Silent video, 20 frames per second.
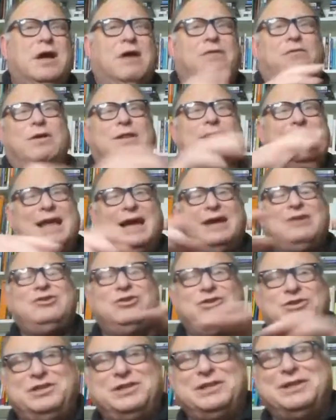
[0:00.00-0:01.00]
of what they
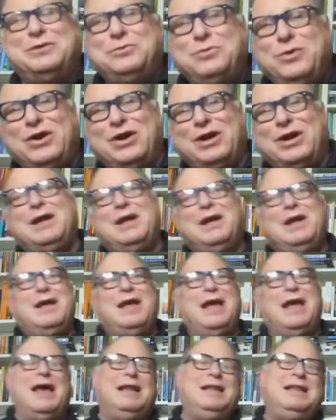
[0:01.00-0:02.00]
actually did at work.
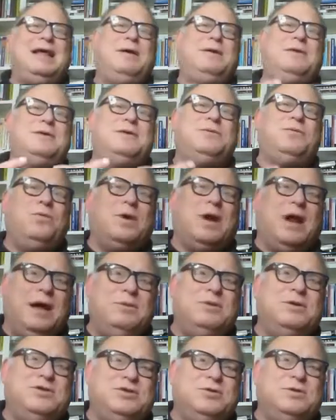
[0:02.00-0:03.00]
And then what I
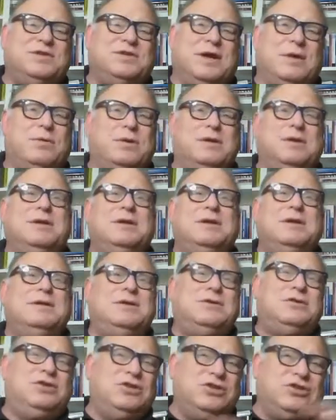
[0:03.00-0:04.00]
will do is I will
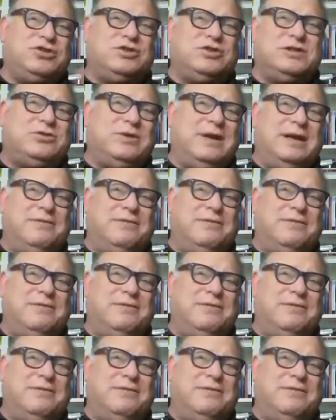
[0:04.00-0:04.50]
usually create